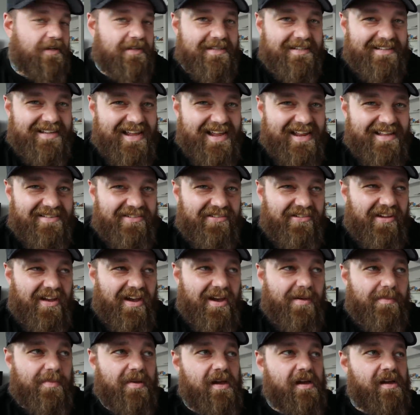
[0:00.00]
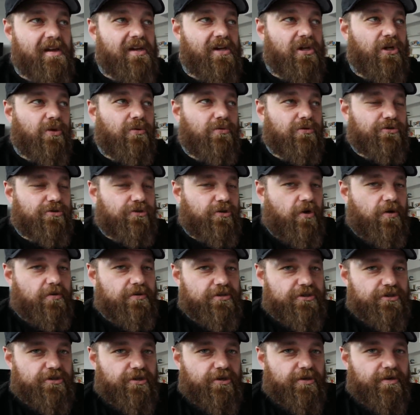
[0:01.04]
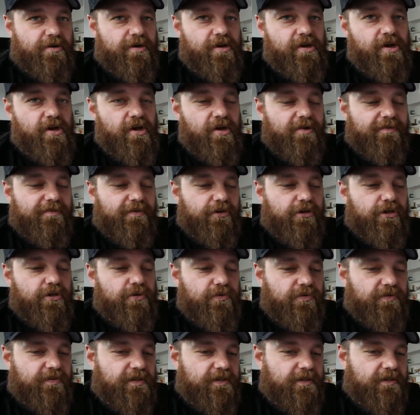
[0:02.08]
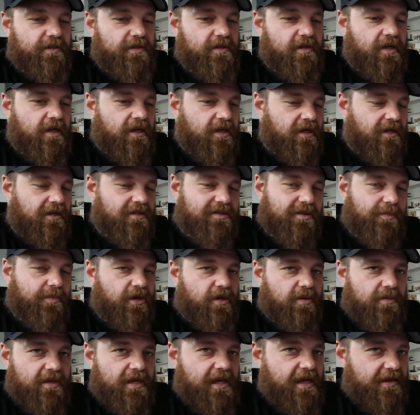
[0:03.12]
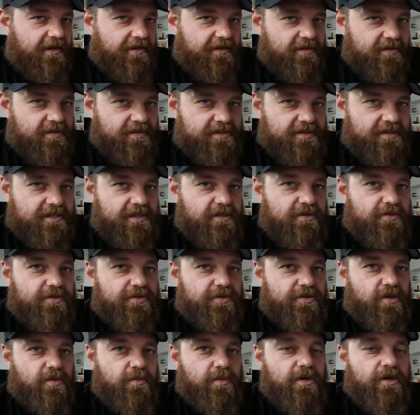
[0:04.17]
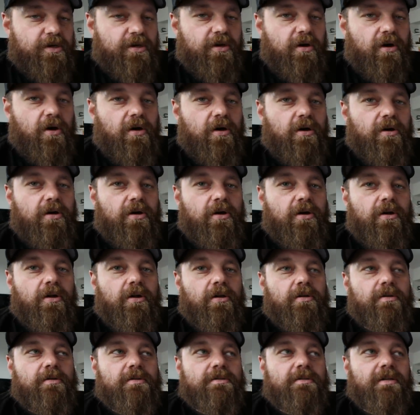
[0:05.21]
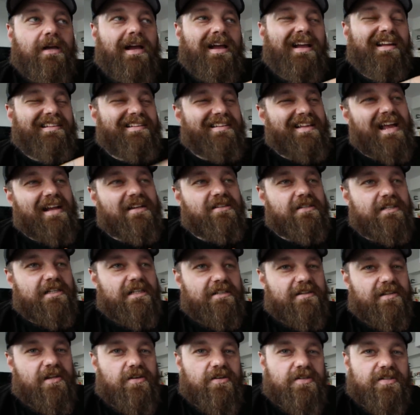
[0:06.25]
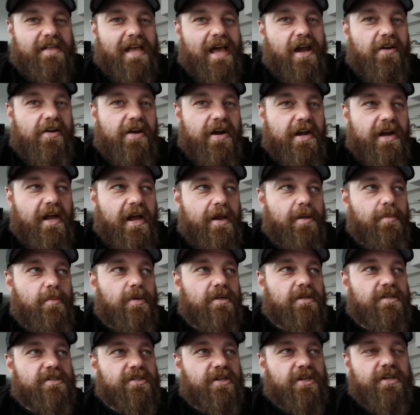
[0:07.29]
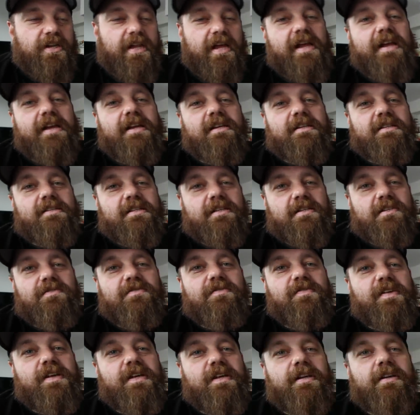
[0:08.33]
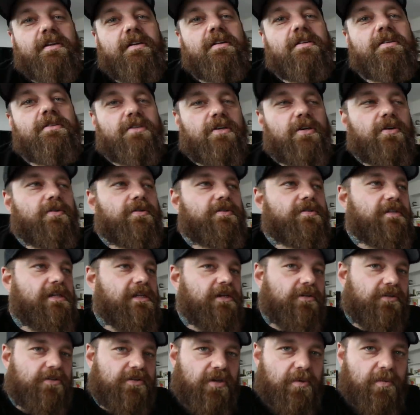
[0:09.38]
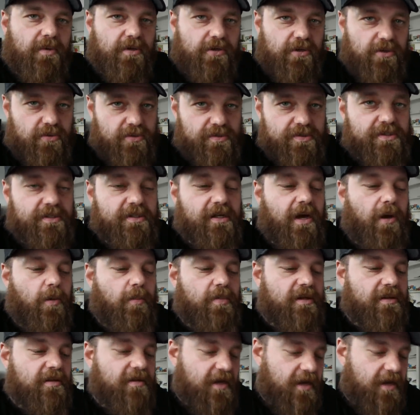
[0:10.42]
on today at the shop was drawing the shirt for Houston because I'm going to be headed to the Sneaker Summit on, I actually get there Saturday night, but Sunday is the event. So the Sneaker Summit in Houston, I'll be